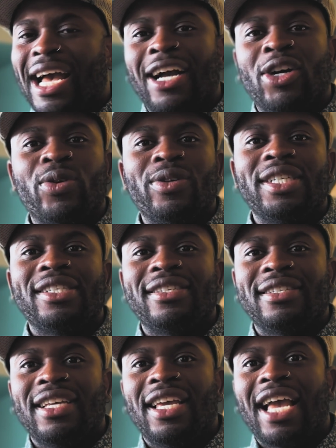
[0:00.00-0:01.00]
I couldn't
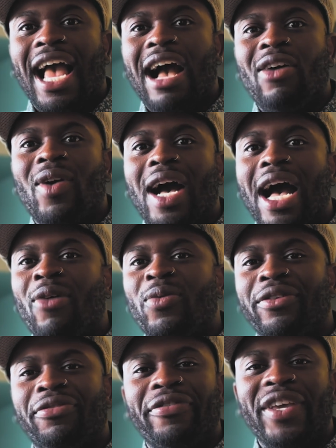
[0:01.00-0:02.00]
see how I
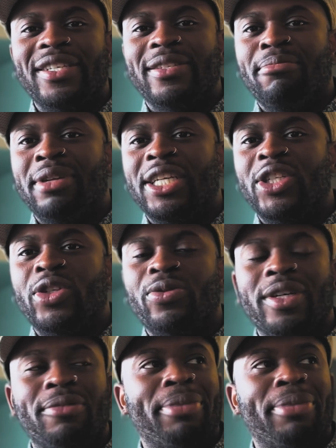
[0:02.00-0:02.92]
would feasibly do it